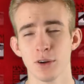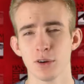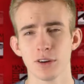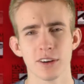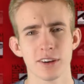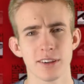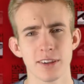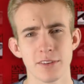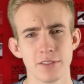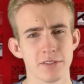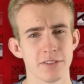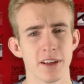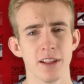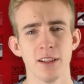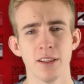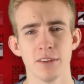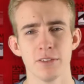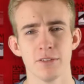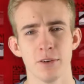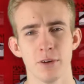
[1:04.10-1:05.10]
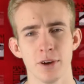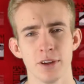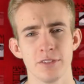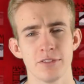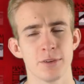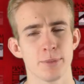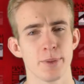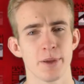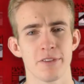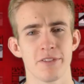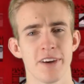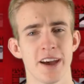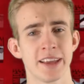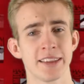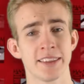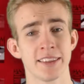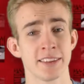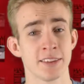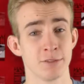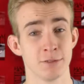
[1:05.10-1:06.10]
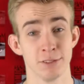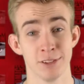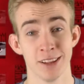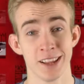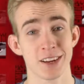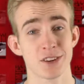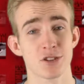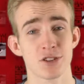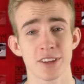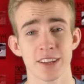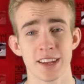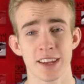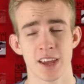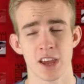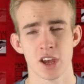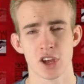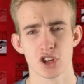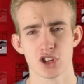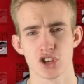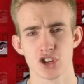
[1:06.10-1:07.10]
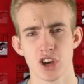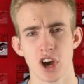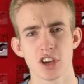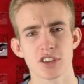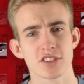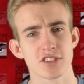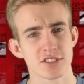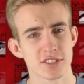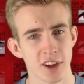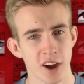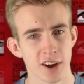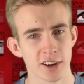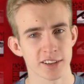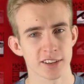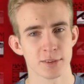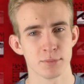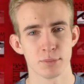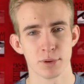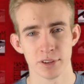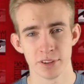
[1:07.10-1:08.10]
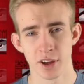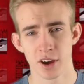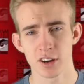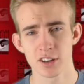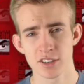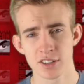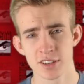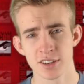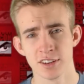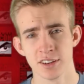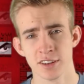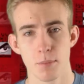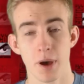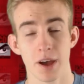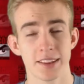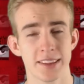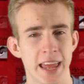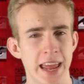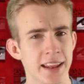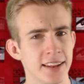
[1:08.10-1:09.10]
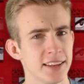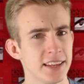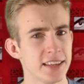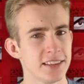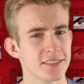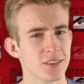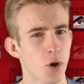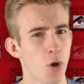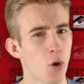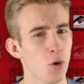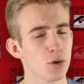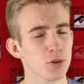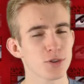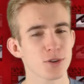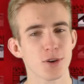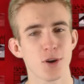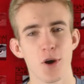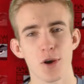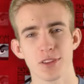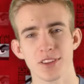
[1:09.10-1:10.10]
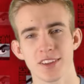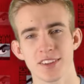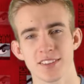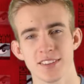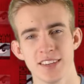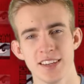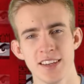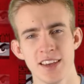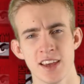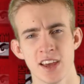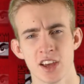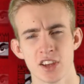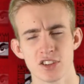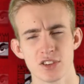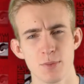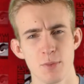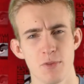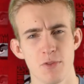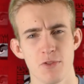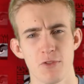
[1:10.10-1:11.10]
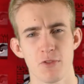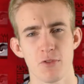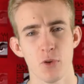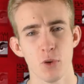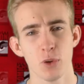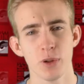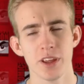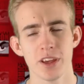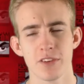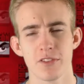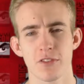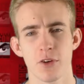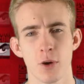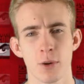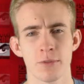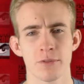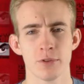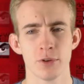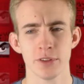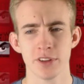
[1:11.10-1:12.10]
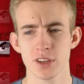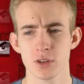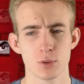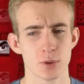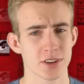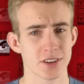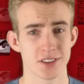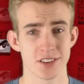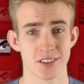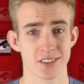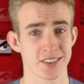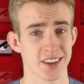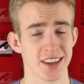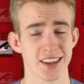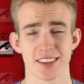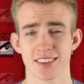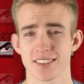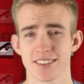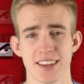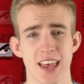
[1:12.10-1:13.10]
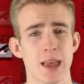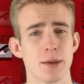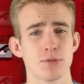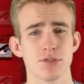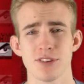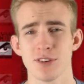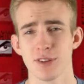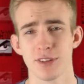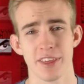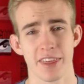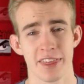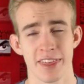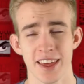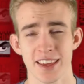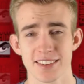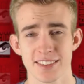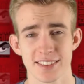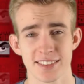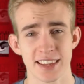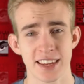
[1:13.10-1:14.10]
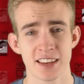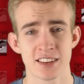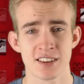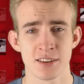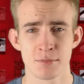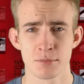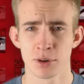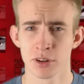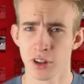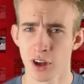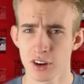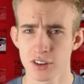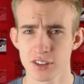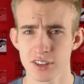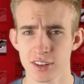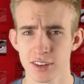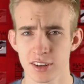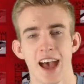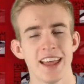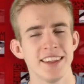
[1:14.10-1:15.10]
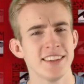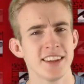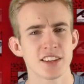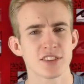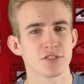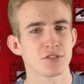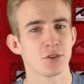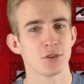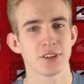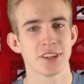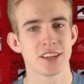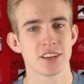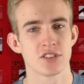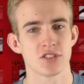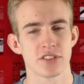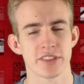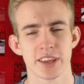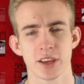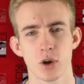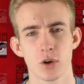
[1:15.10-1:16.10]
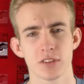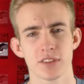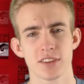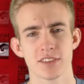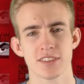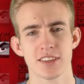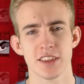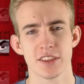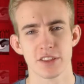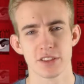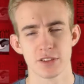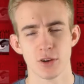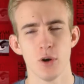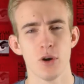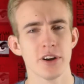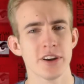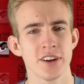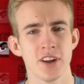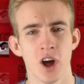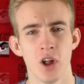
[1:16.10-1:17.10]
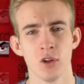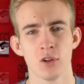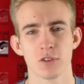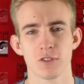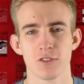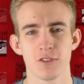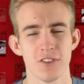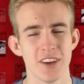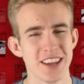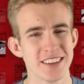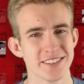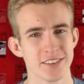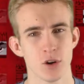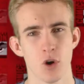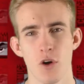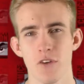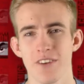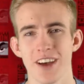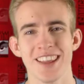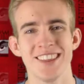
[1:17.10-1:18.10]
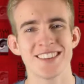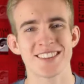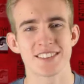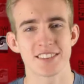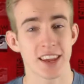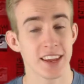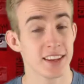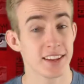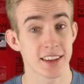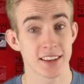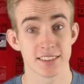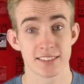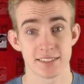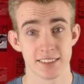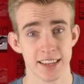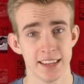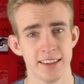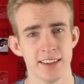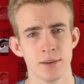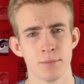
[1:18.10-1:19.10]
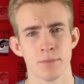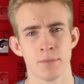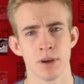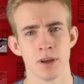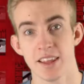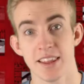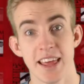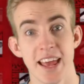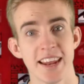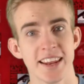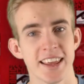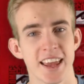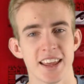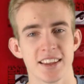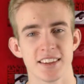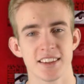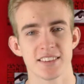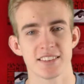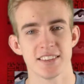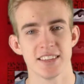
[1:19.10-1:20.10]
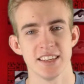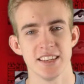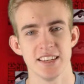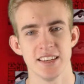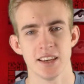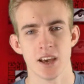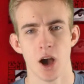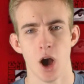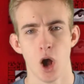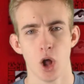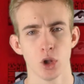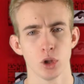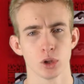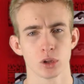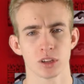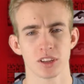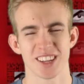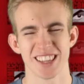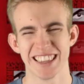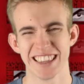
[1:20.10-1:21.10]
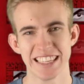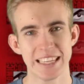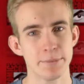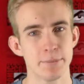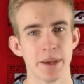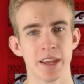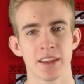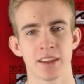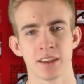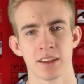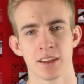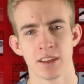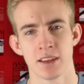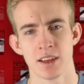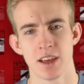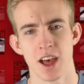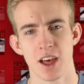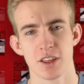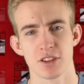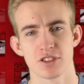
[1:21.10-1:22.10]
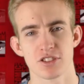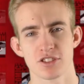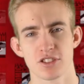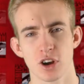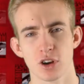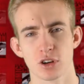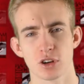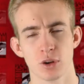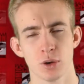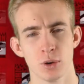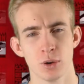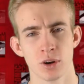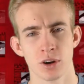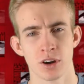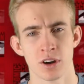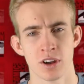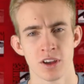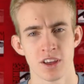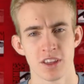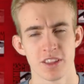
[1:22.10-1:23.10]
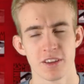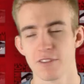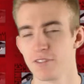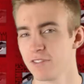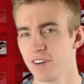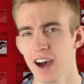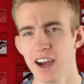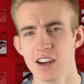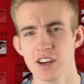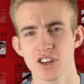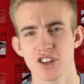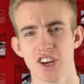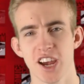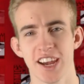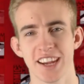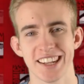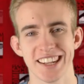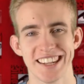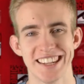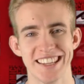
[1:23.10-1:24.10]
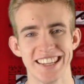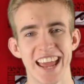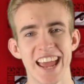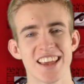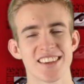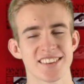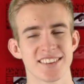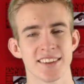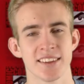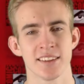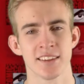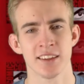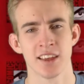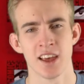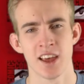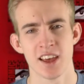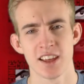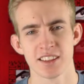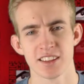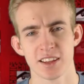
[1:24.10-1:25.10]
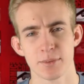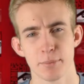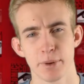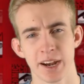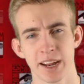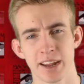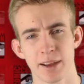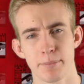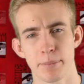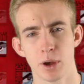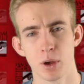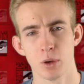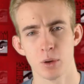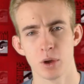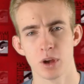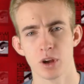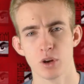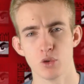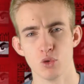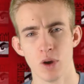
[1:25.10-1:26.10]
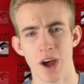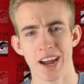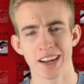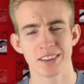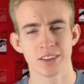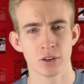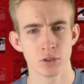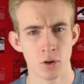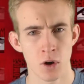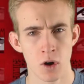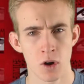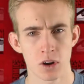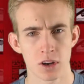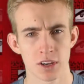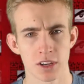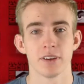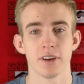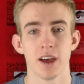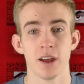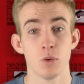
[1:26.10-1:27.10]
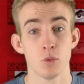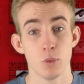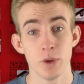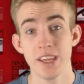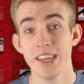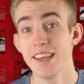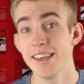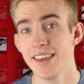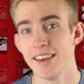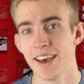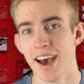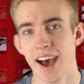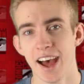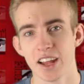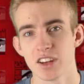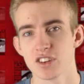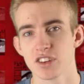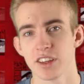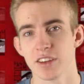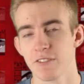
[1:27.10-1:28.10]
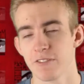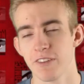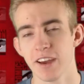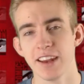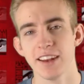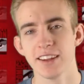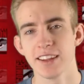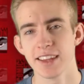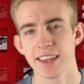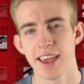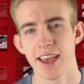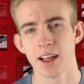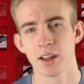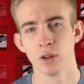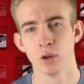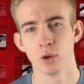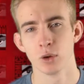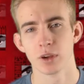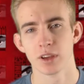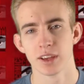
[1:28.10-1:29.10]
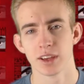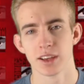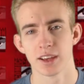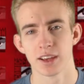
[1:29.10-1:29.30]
order to fill the void from the fact that they've literally just started production. But attendees also got to see some fully formed footage which is exceptional at this stage in production. In this footage they got to see Thor and Hulk facing off inside a stadium. They then get to see Hulk leaping at Surtur, the fire giant destined to bring about Ragnarok. And we actually finally get a look